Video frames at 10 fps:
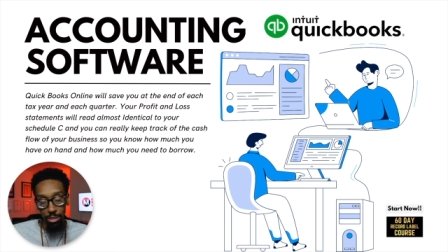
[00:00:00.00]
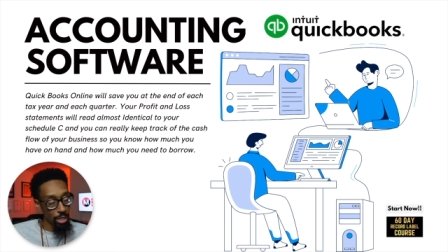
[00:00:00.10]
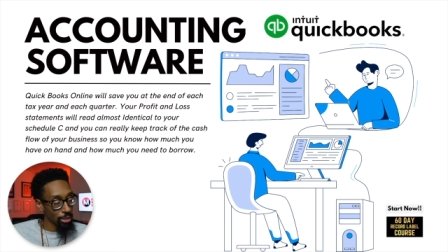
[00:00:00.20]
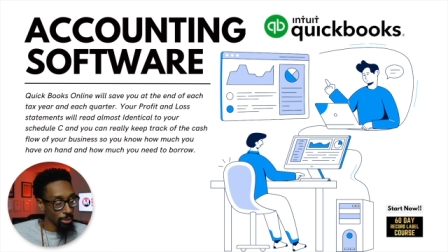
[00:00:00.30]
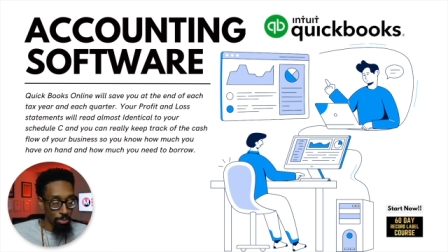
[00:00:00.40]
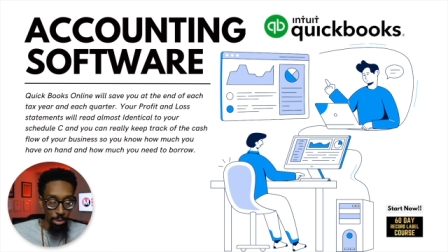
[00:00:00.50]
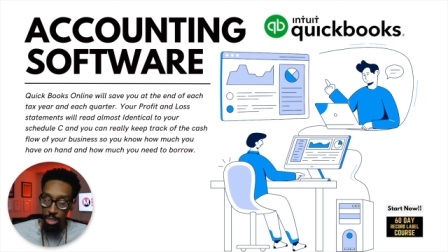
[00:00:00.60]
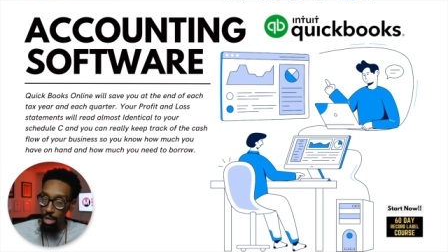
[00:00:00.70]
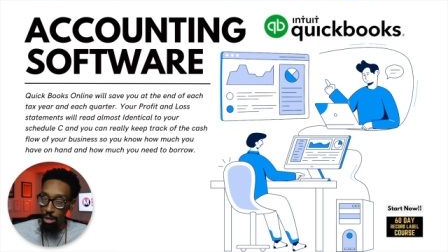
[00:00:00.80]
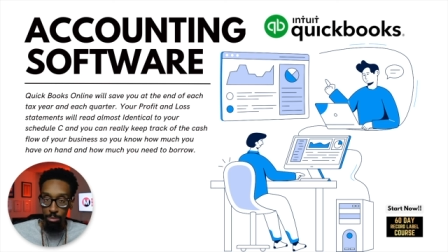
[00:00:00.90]
such a
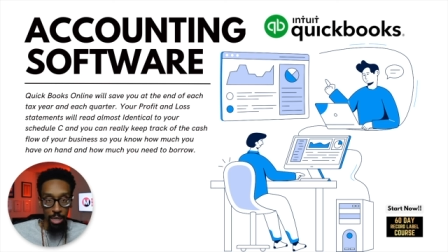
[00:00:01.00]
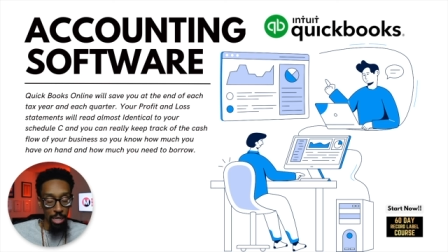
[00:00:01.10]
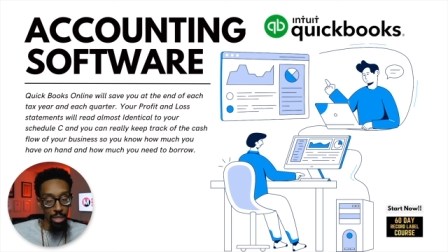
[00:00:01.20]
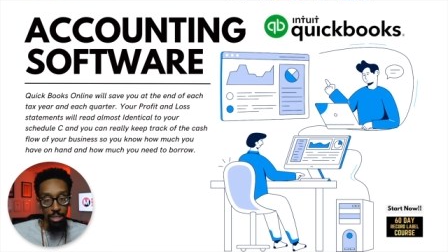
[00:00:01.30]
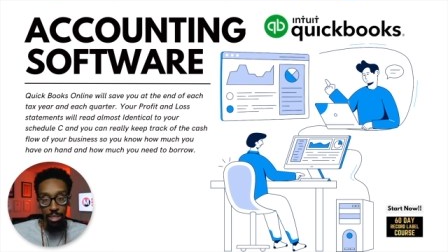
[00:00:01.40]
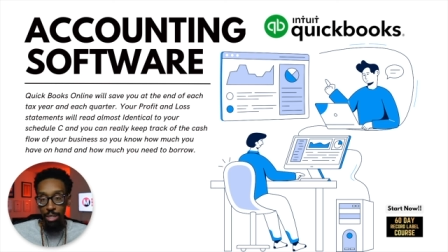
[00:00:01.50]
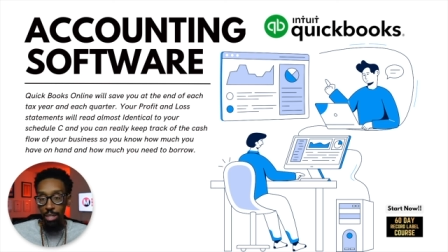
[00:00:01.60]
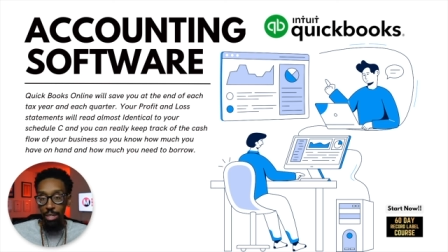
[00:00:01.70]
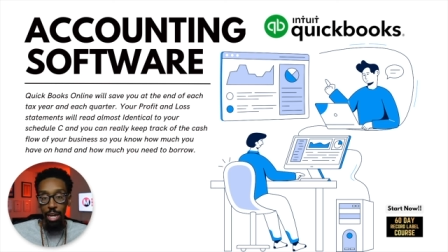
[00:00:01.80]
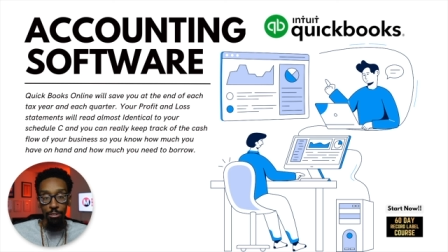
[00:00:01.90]
big help man
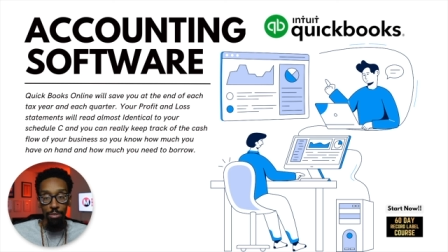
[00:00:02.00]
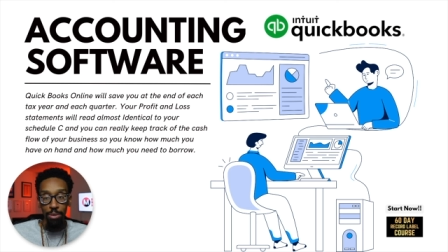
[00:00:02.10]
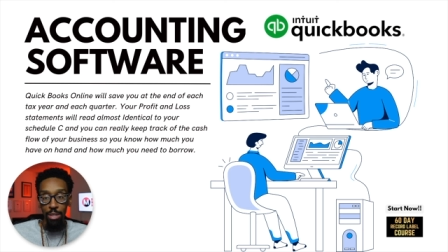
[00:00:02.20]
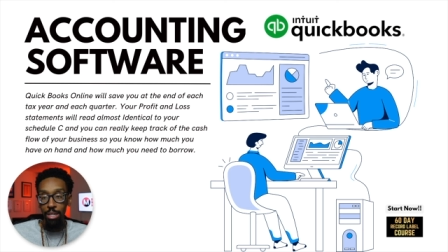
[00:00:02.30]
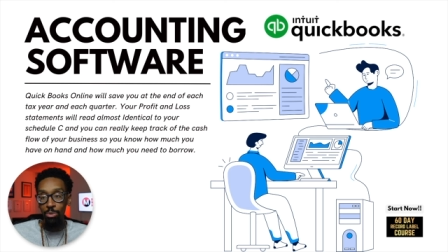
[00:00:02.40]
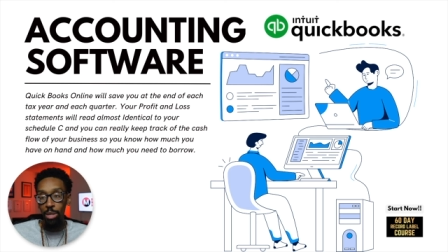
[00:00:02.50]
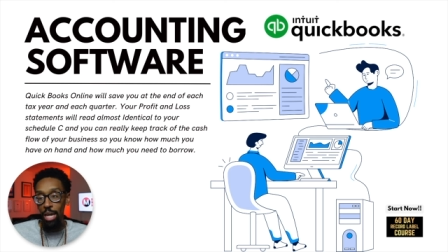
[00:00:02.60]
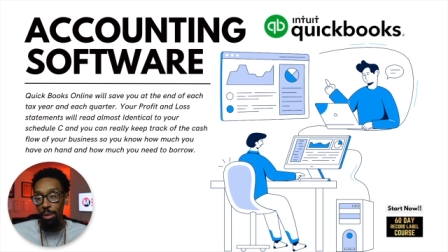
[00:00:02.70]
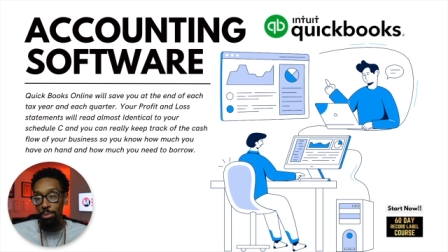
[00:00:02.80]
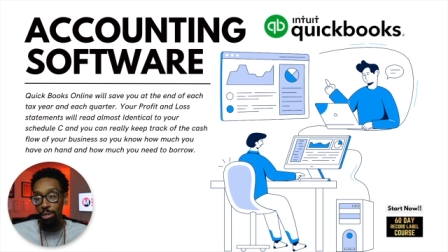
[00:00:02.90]
like for
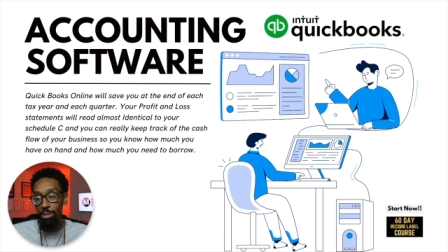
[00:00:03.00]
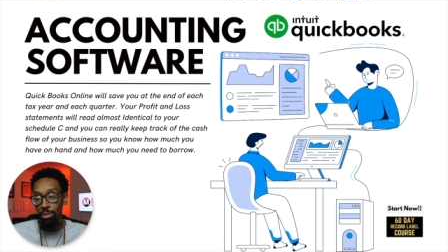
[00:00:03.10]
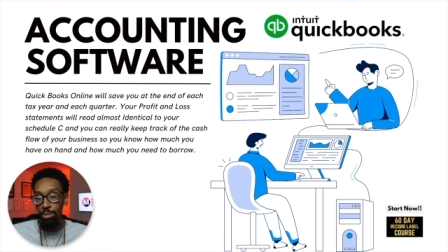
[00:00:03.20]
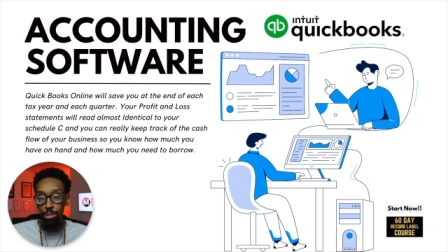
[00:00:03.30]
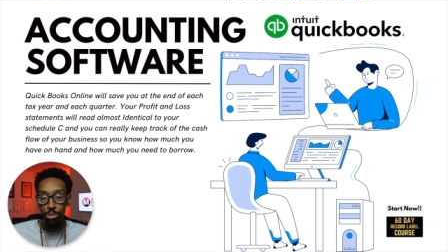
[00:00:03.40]
anyway i'm not going to go on a